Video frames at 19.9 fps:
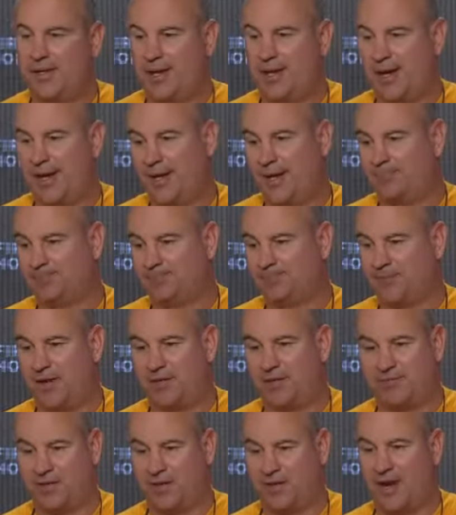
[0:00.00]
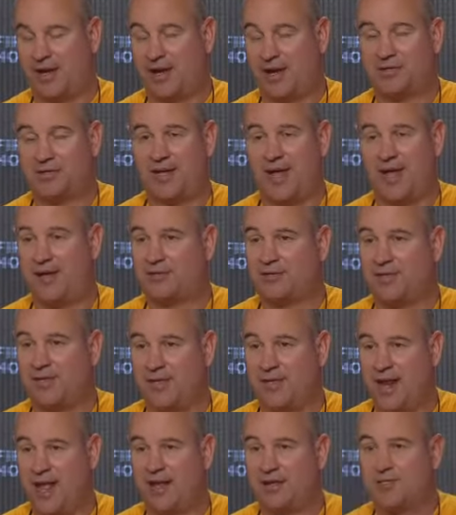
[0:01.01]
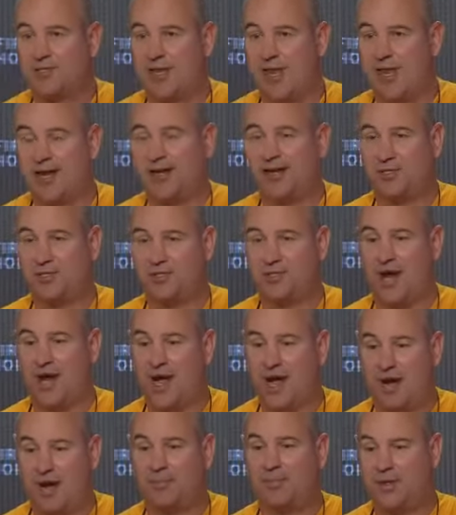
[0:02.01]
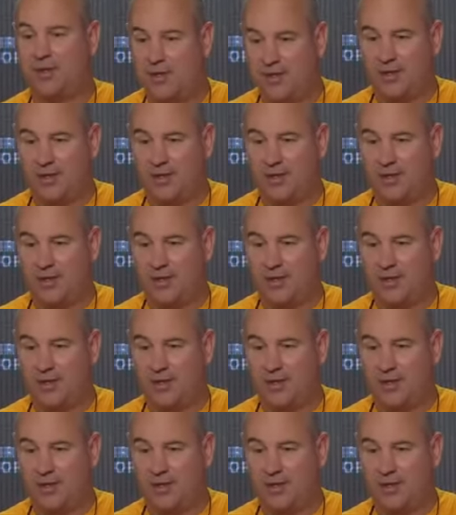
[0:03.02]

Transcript: I feel like our staff's done an outstanding job